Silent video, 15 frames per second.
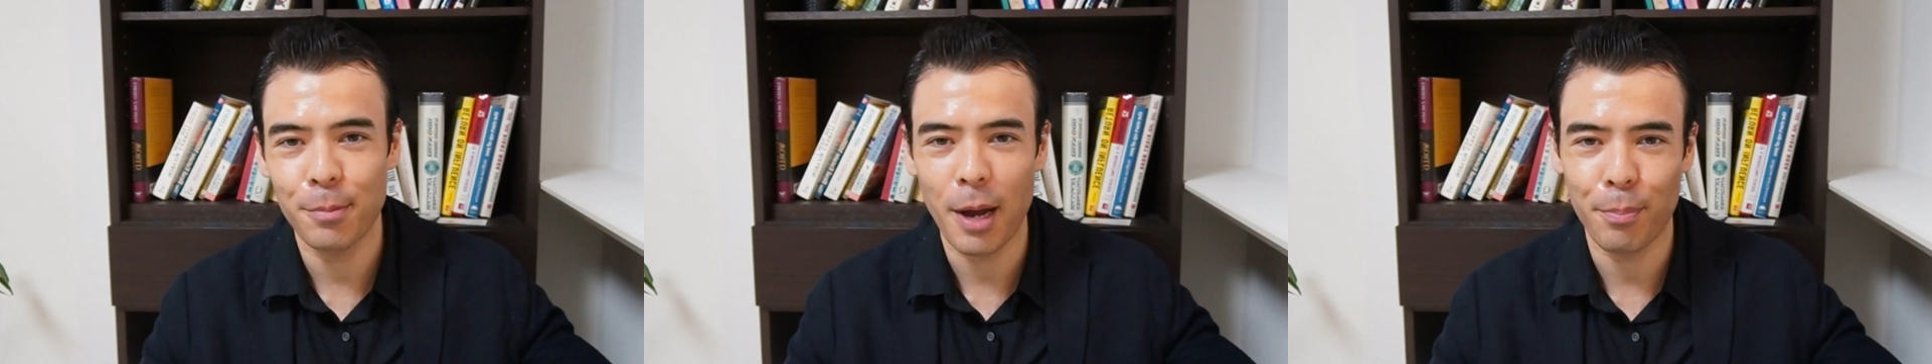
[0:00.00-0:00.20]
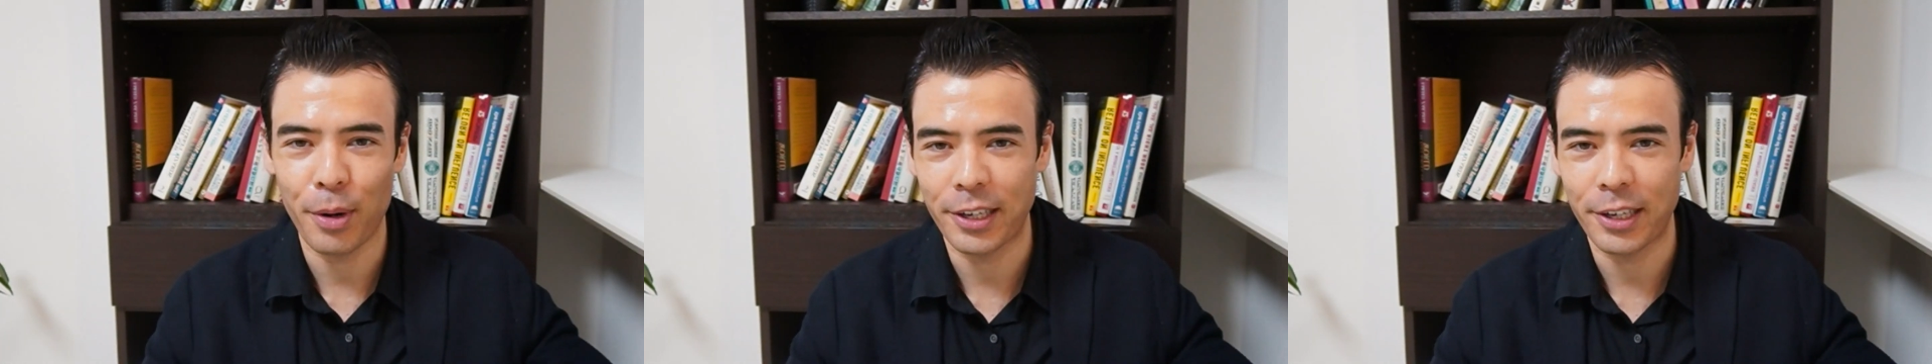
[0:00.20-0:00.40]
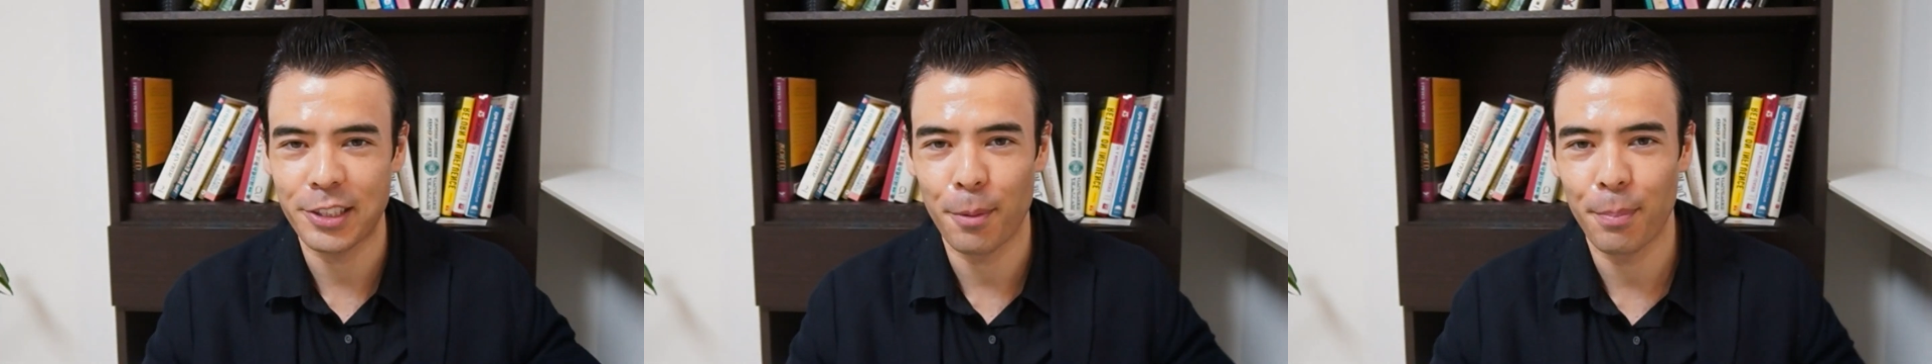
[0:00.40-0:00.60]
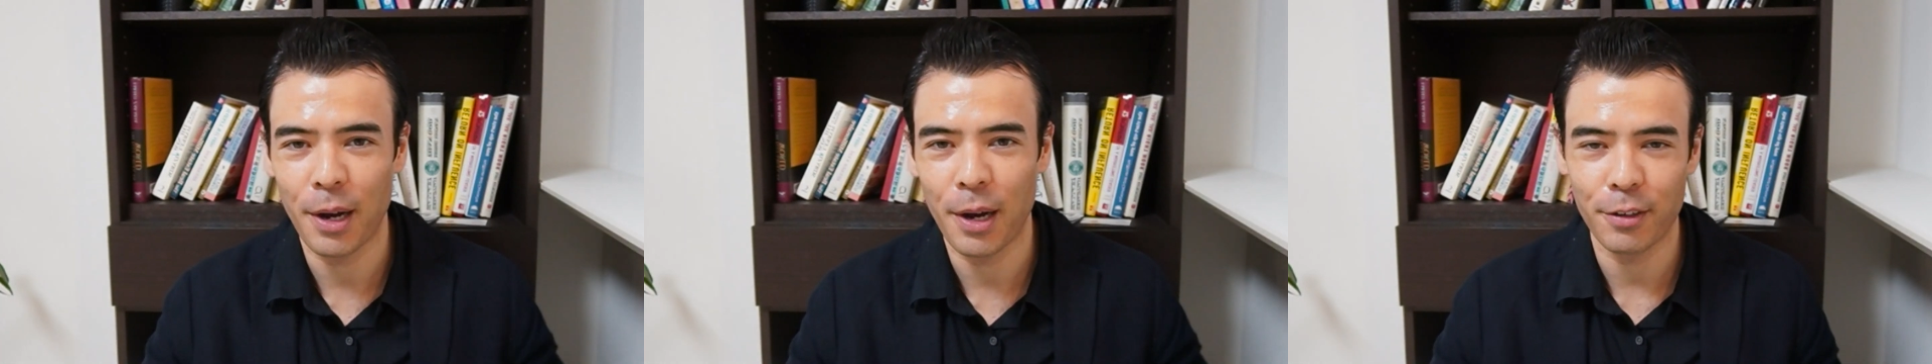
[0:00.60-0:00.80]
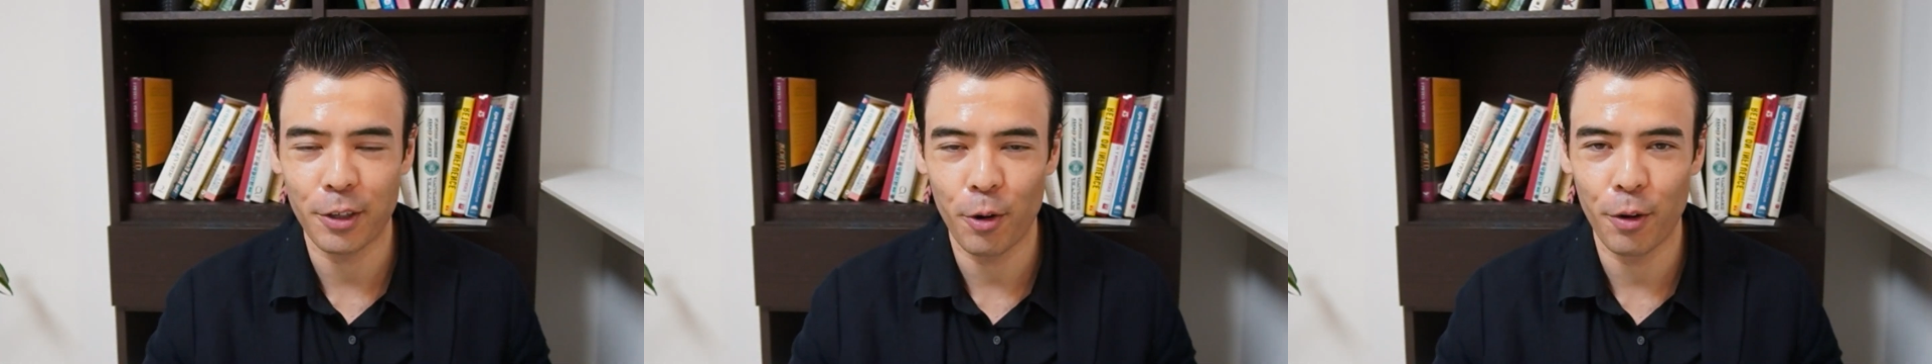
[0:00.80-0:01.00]
by pressing the
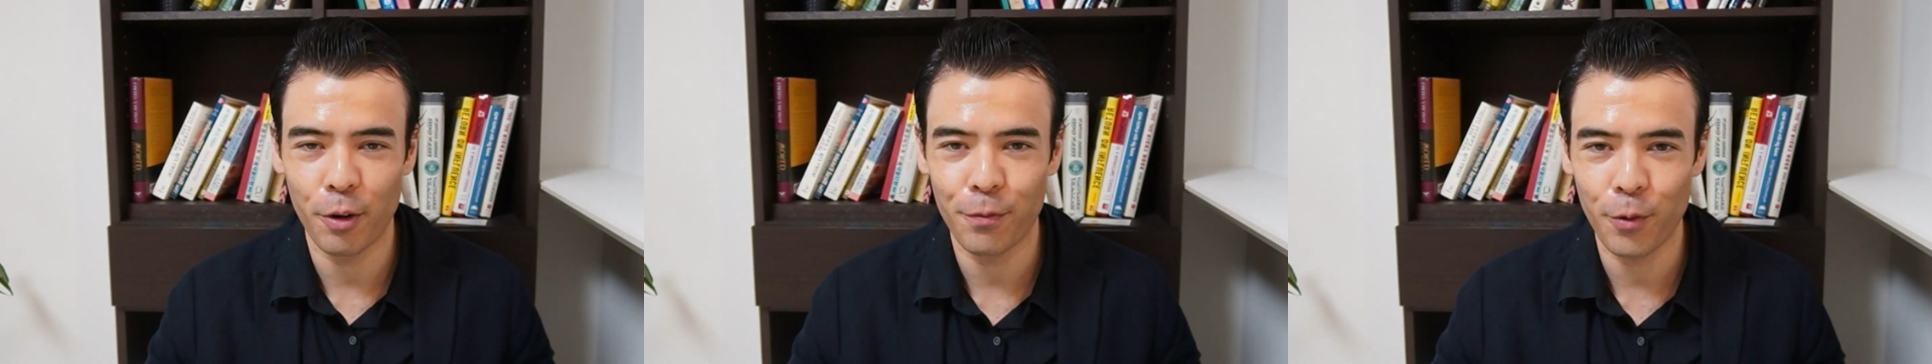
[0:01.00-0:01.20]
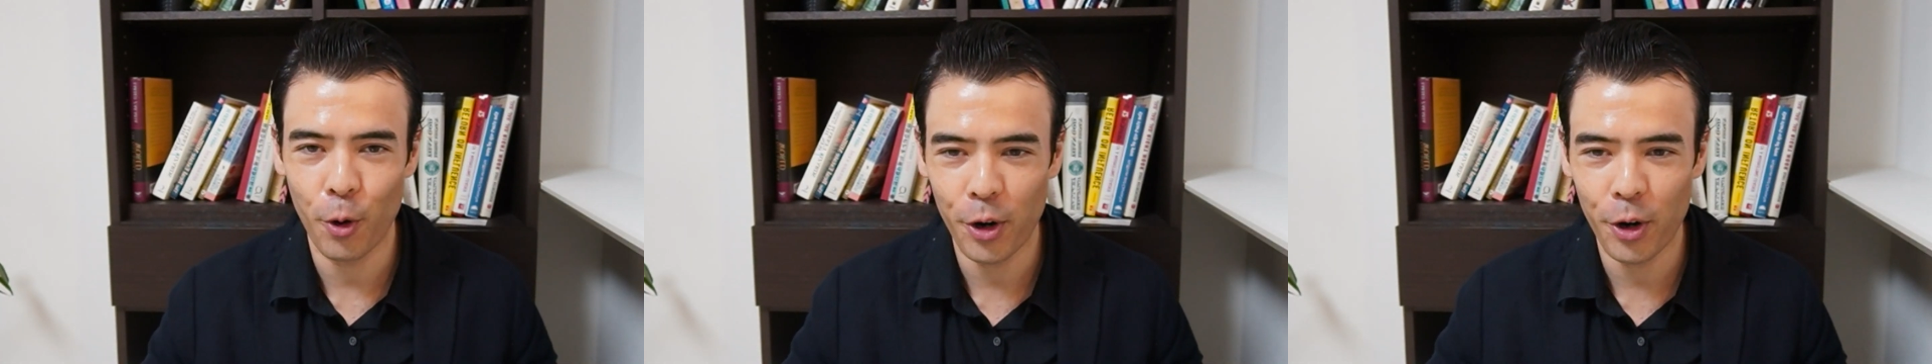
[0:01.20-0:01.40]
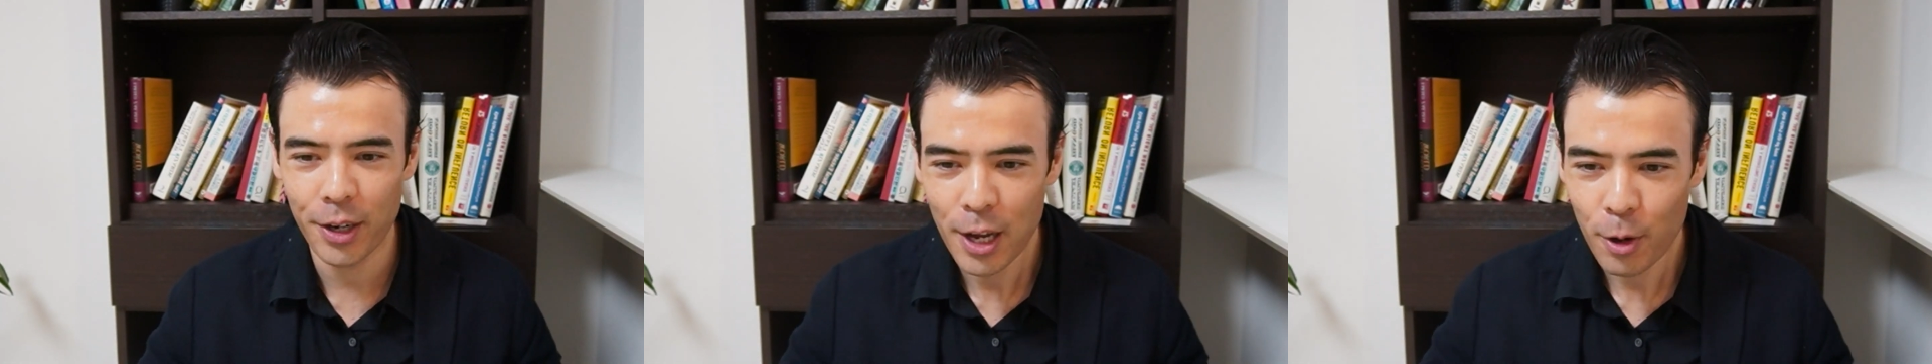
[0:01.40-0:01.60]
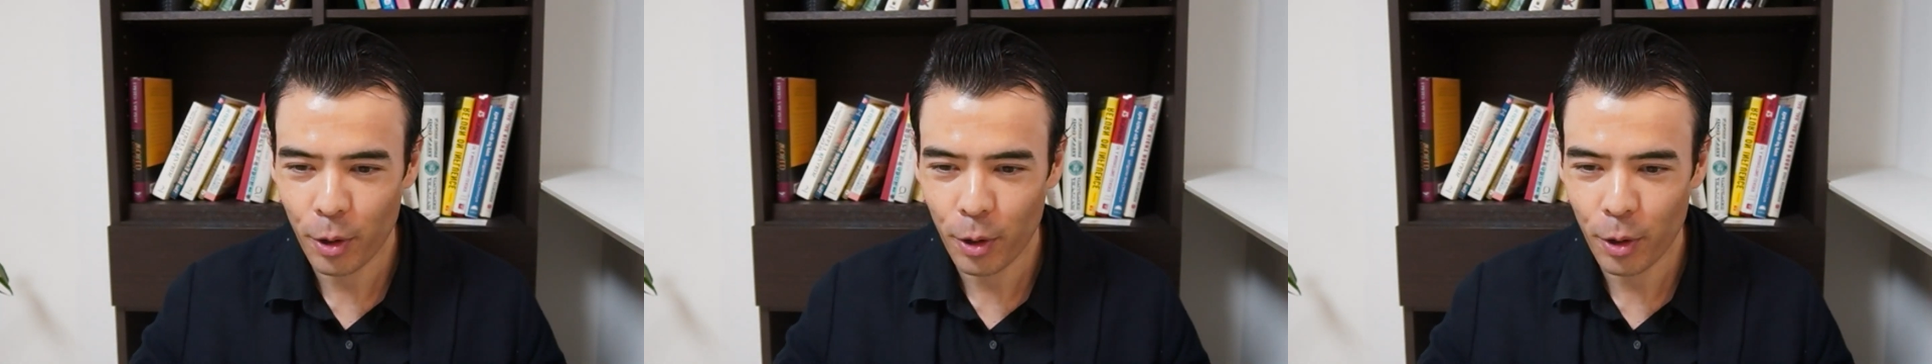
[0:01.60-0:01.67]
button going forward.